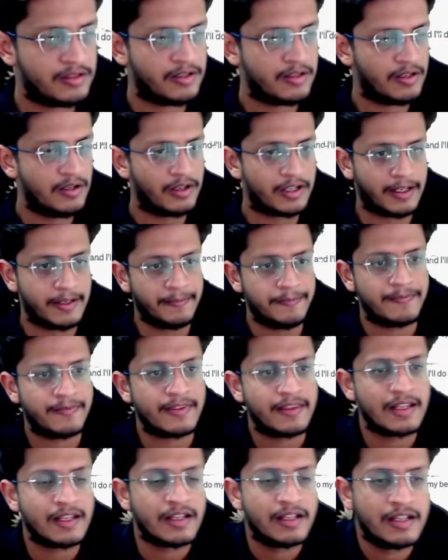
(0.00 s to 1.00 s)
Okay.
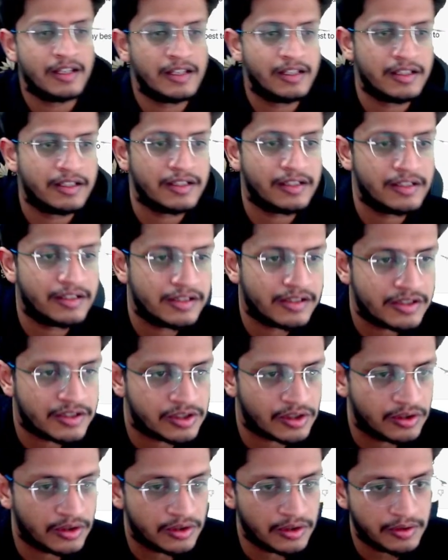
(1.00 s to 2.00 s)

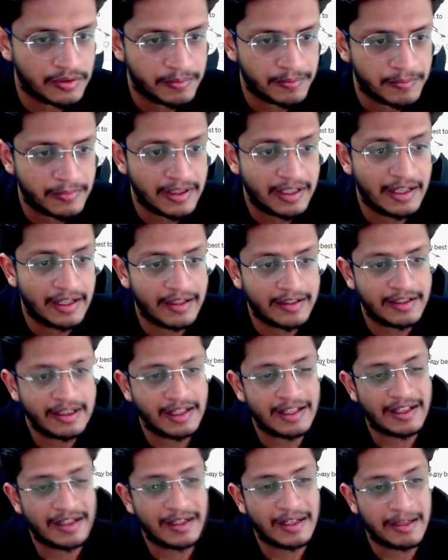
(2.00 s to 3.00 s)
So and
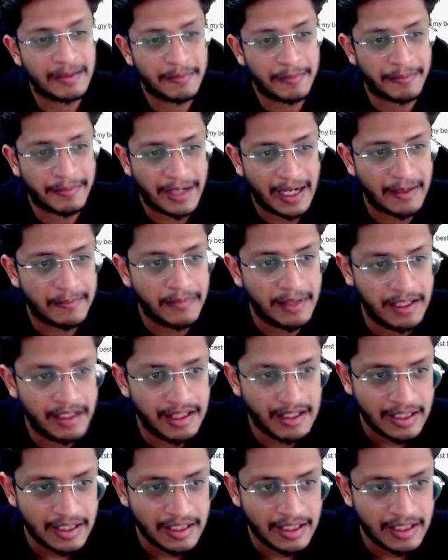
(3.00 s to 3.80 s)
like primarily,